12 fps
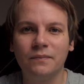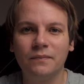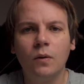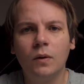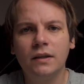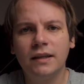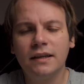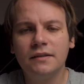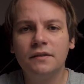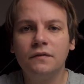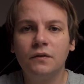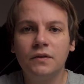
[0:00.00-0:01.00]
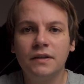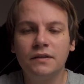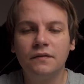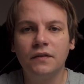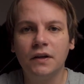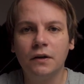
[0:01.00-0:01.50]
Well, that's it for
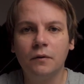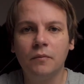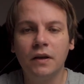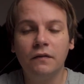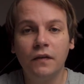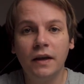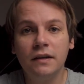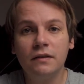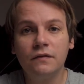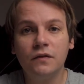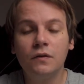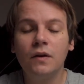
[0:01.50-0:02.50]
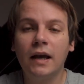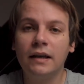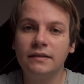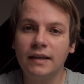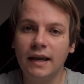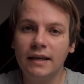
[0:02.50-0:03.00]
this video. If any of you
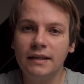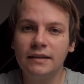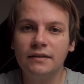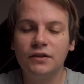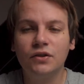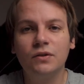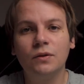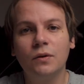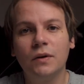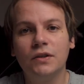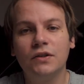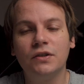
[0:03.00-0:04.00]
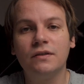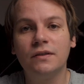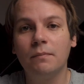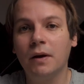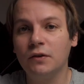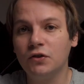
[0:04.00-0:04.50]
has any additional questions
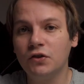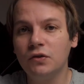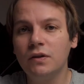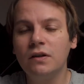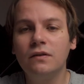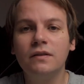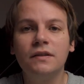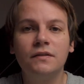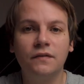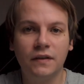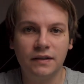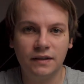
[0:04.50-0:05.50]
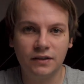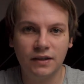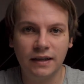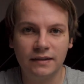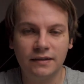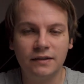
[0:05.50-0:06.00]
about shooting on these vintage
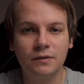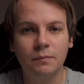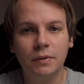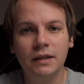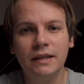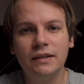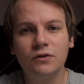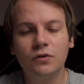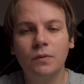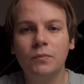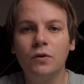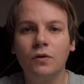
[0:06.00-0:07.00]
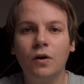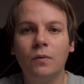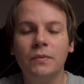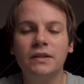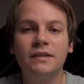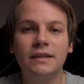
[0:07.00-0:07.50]
lenses, please drop your
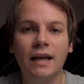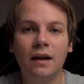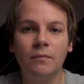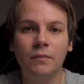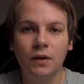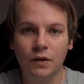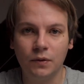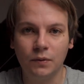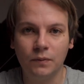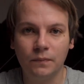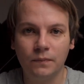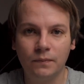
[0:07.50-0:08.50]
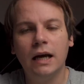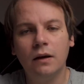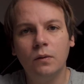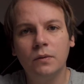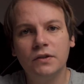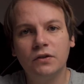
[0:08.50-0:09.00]
comments down below. I
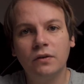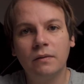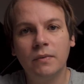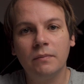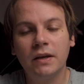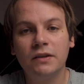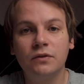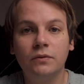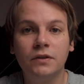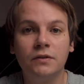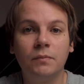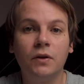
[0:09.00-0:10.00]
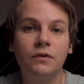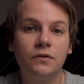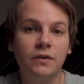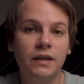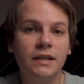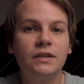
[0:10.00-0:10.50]
always try my best to respond
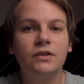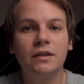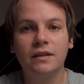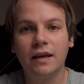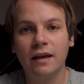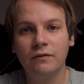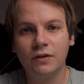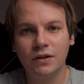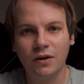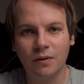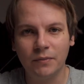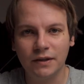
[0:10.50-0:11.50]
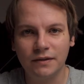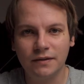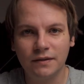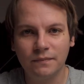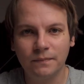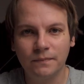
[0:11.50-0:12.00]
to each and every
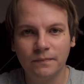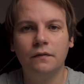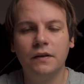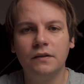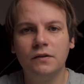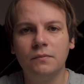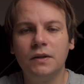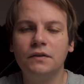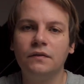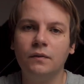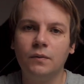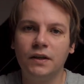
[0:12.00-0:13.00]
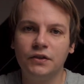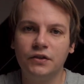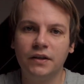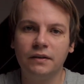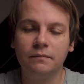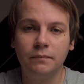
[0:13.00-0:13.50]
comment. Thanks so much for
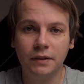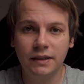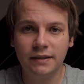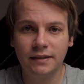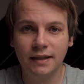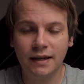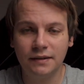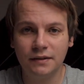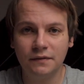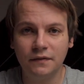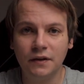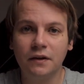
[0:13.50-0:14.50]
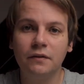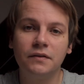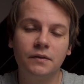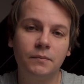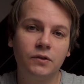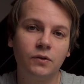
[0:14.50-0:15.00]
watching. Please like this video and
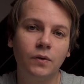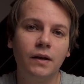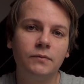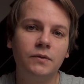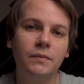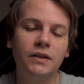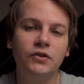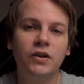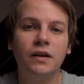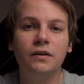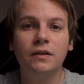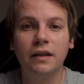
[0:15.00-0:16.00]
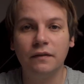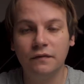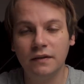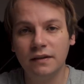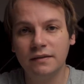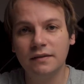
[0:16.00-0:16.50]
subscribe to my channel
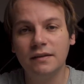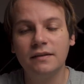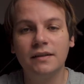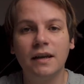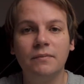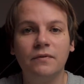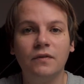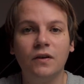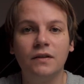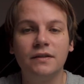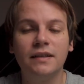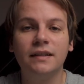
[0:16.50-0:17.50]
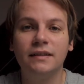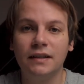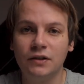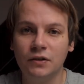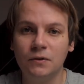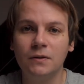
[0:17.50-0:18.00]
if this is the type of content
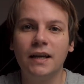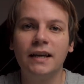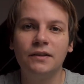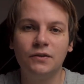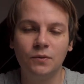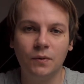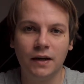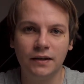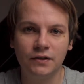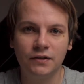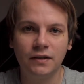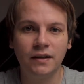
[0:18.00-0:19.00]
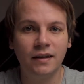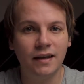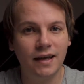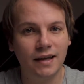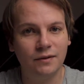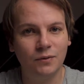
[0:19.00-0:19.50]
that you like to watch.
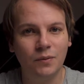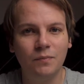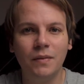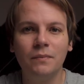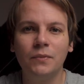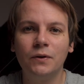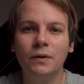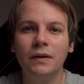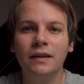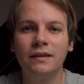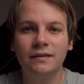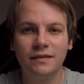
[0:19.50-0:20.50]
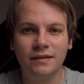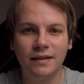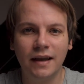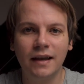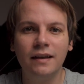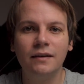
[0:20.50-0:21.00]
And remember,
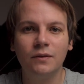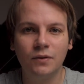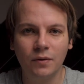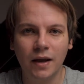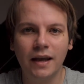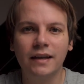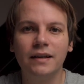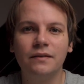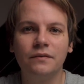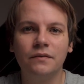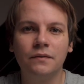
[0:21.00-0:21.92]
stay creative.